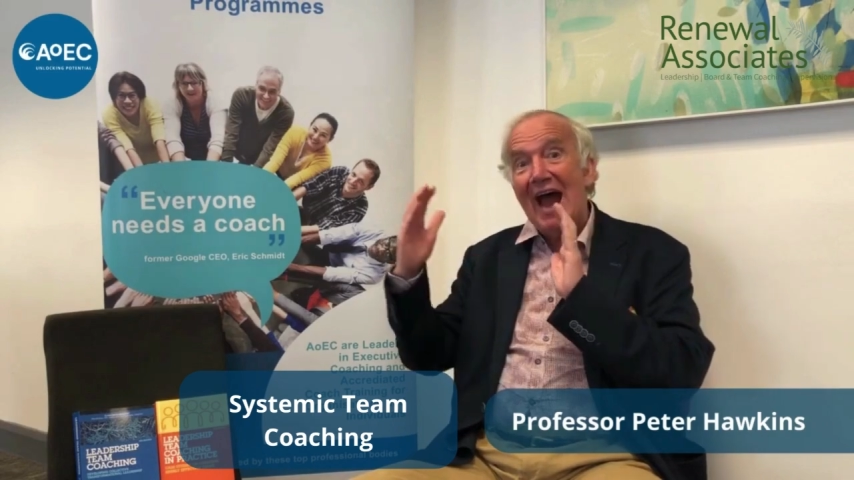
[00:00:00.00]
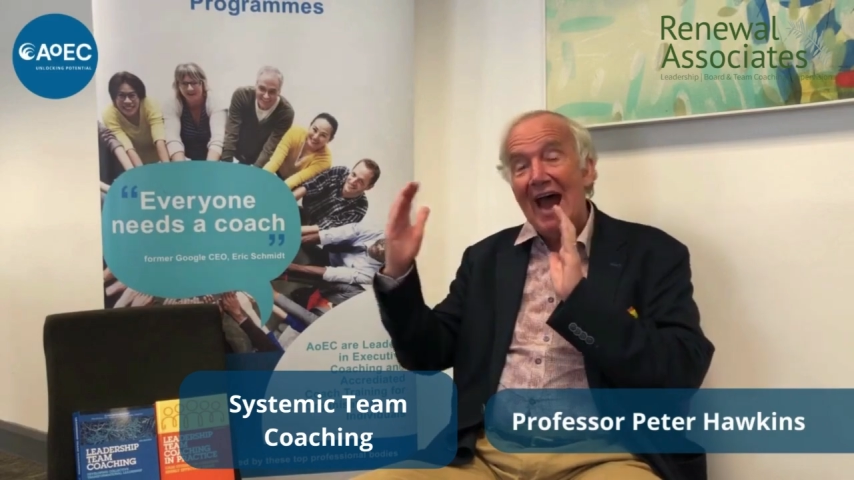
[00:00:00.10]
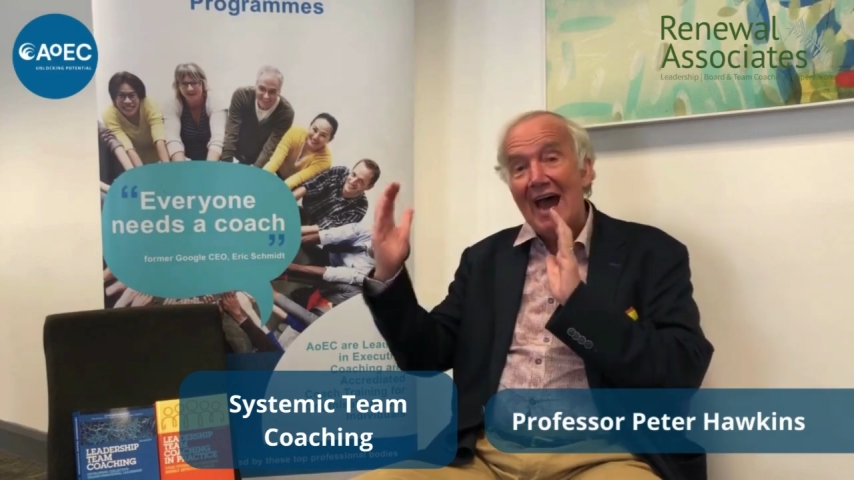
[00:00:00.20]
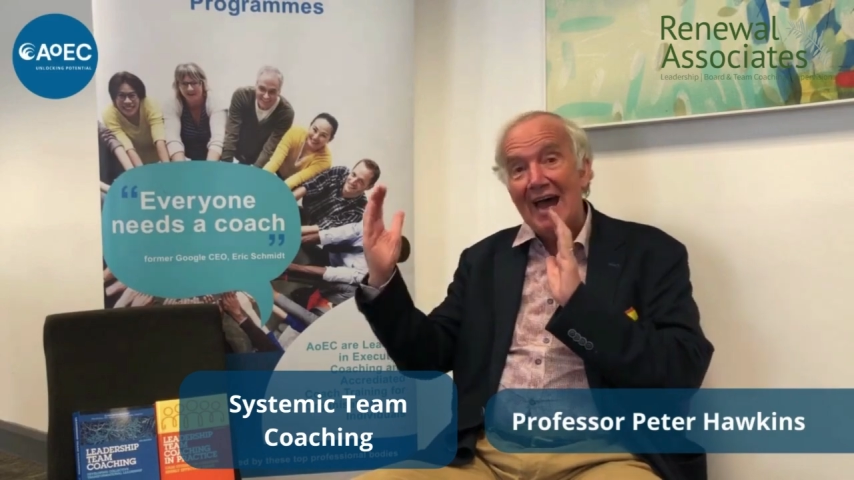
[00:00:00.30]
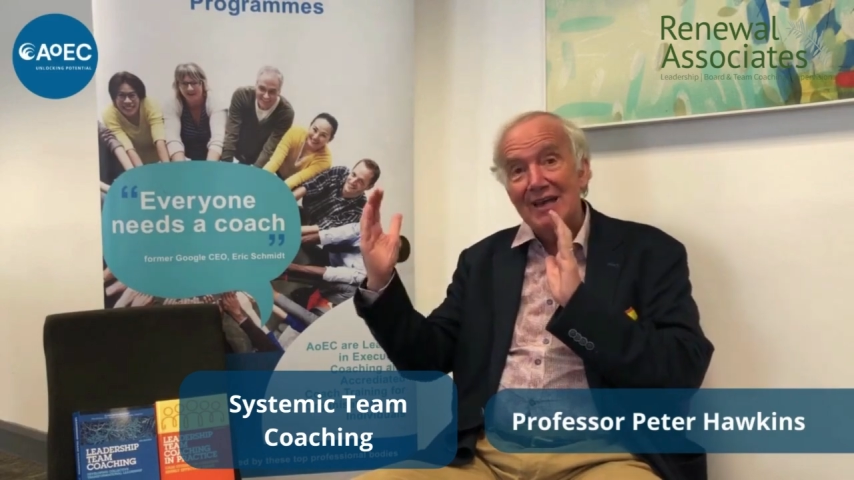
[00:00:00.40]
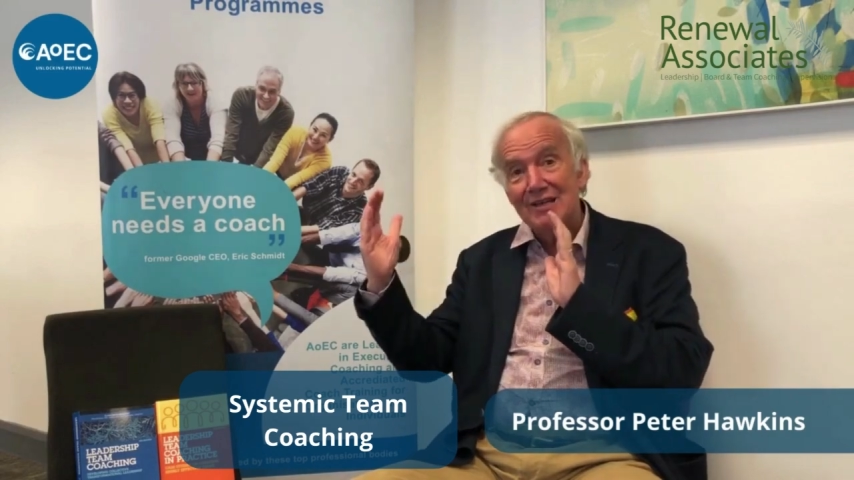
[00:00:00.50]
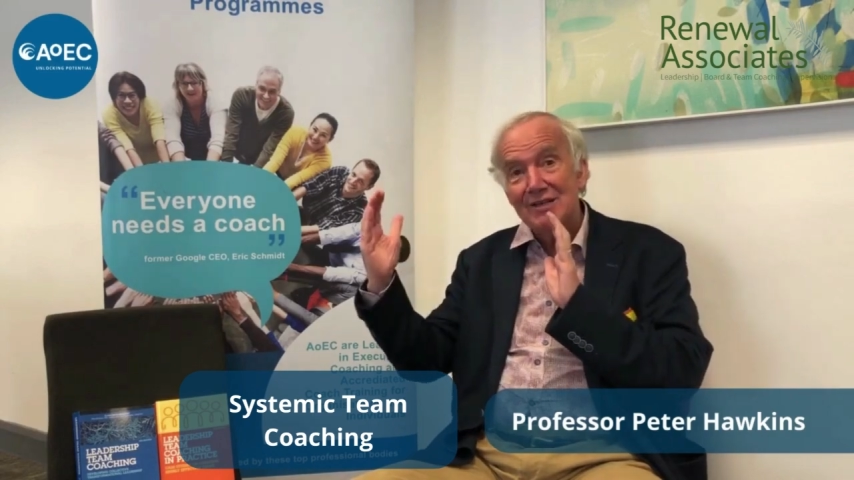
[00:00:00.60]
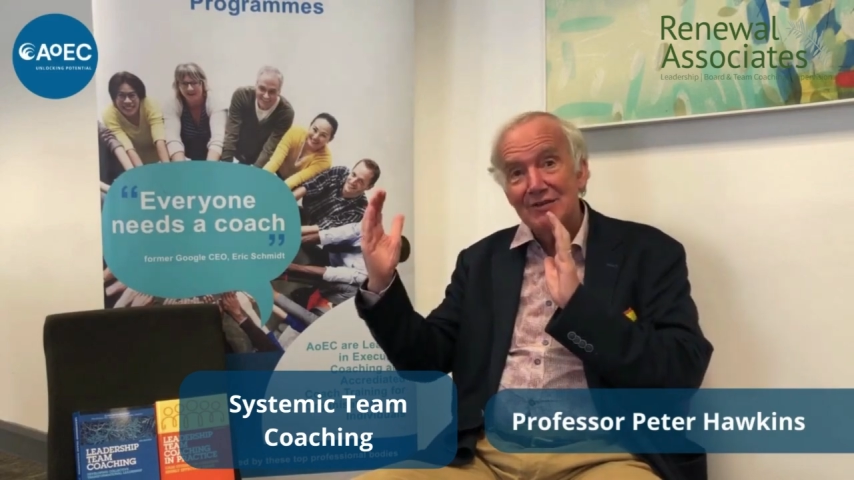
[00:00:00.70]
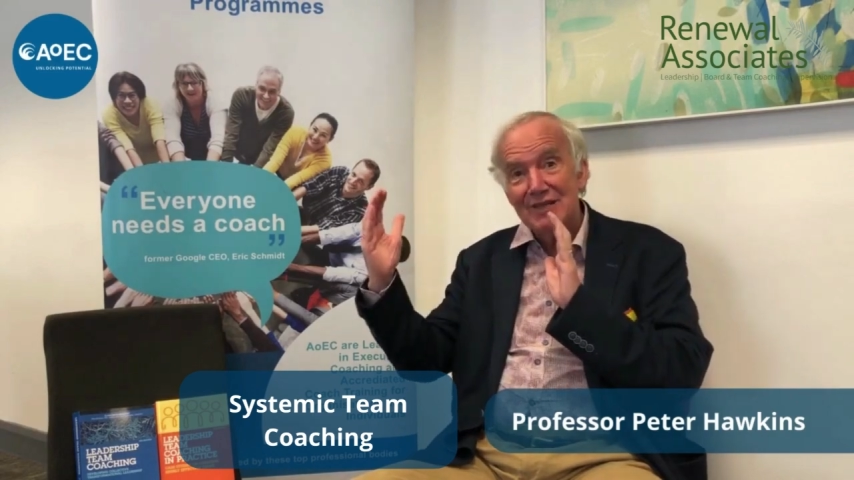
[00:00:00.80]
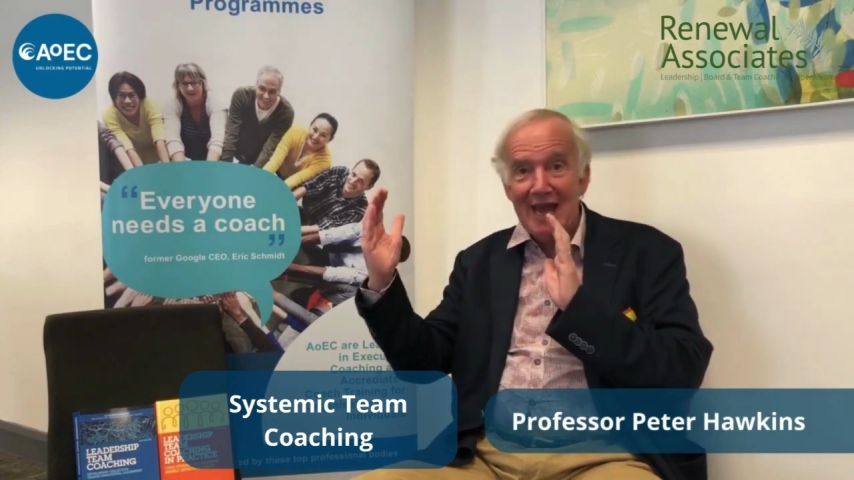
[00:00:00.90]
and
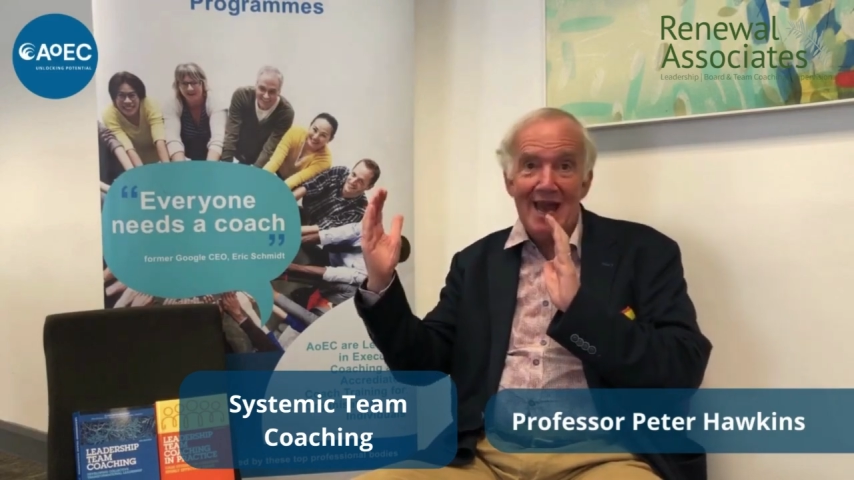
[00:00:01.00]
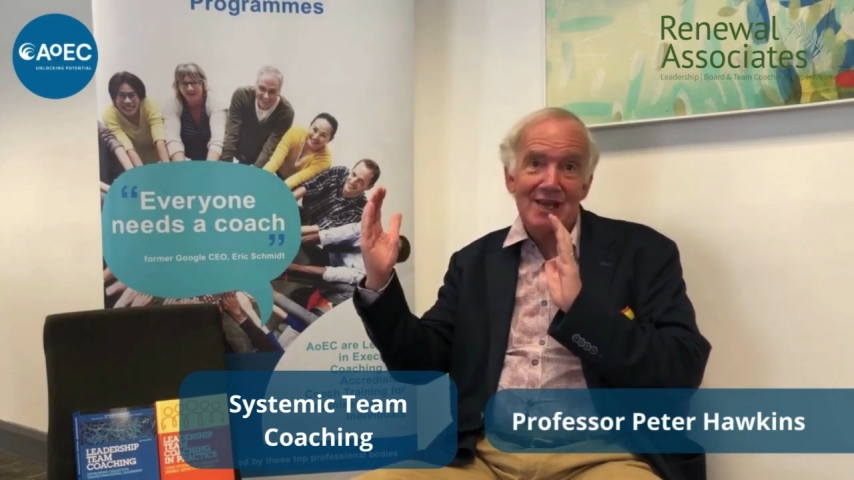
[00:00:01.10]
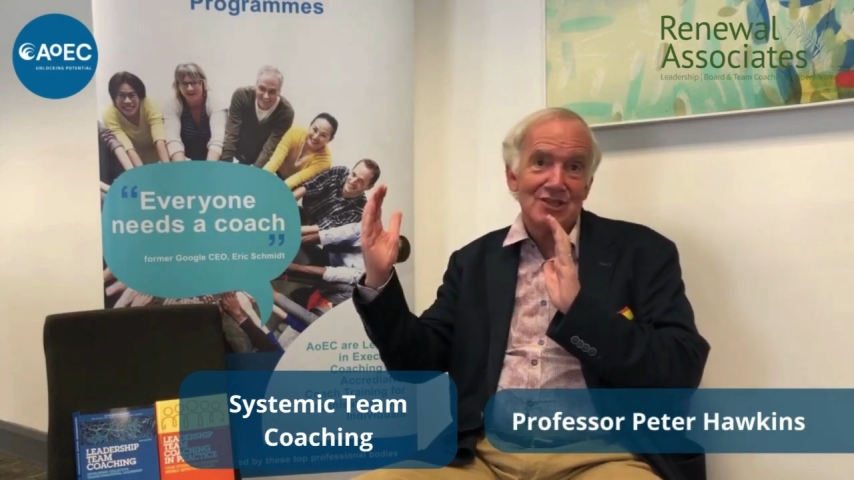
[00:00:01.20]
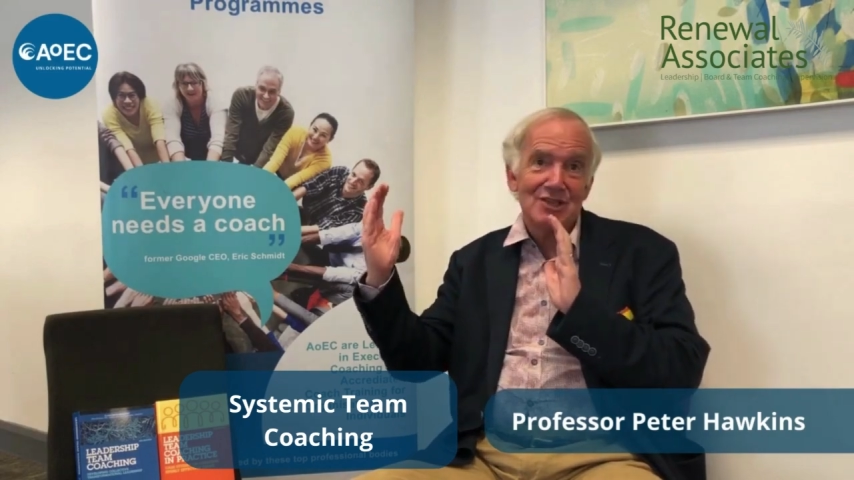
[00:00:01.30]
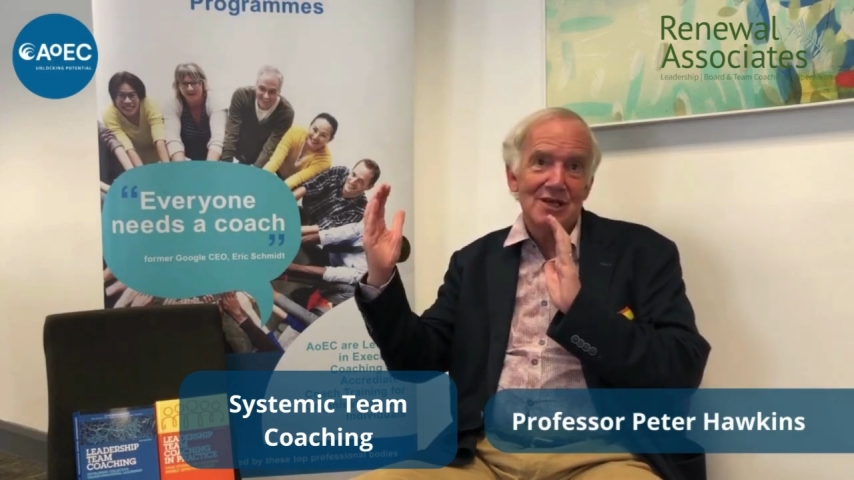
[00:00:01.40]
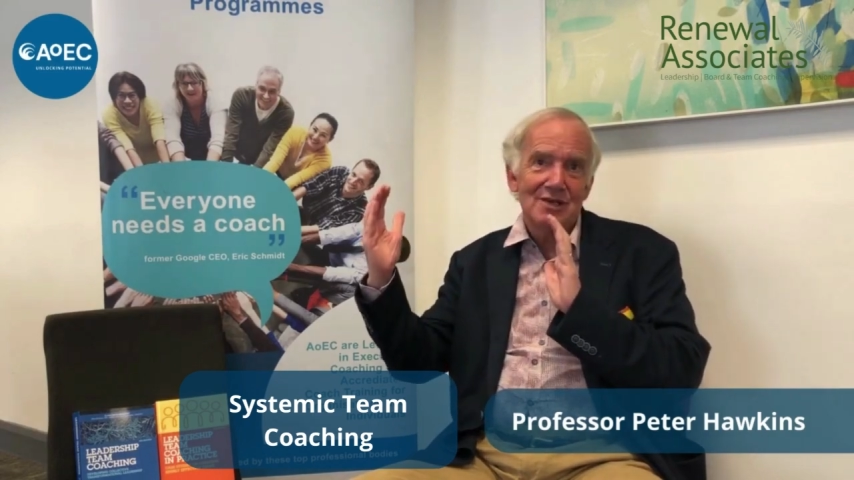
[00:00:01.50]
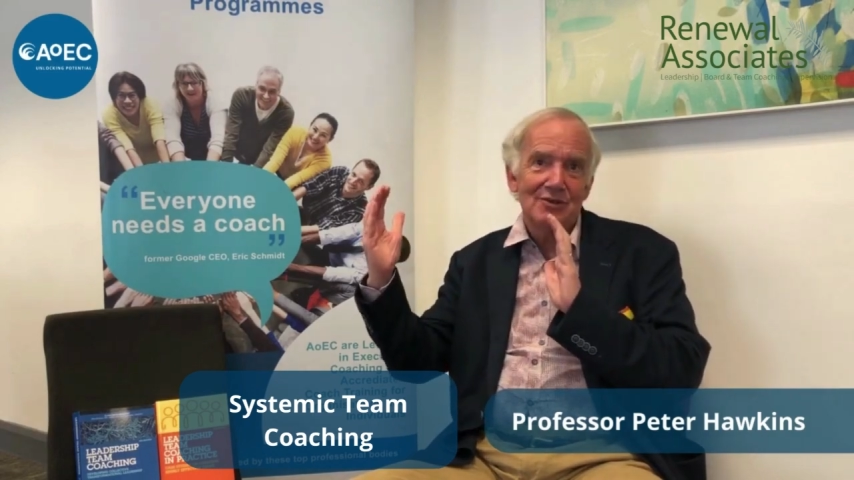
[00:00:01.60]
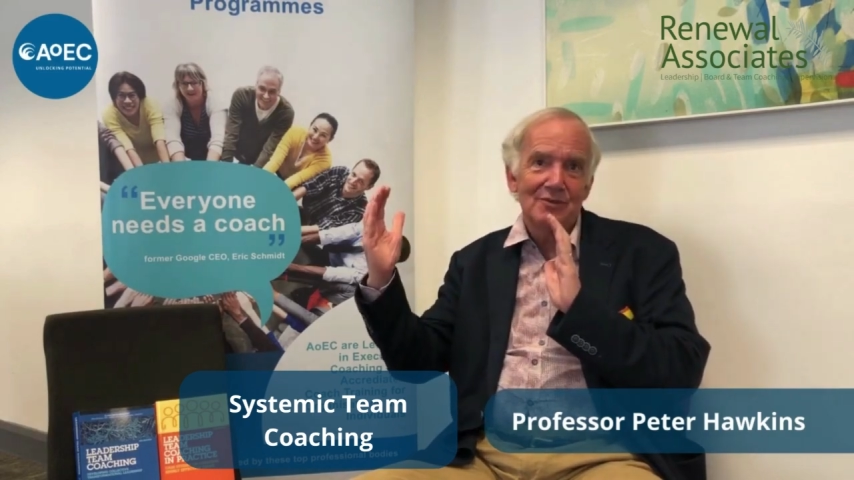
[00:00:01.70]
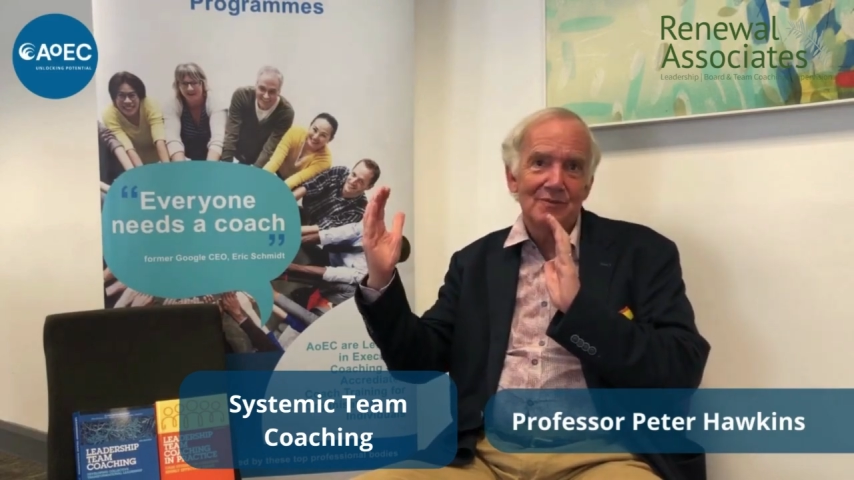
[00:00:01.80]
the external?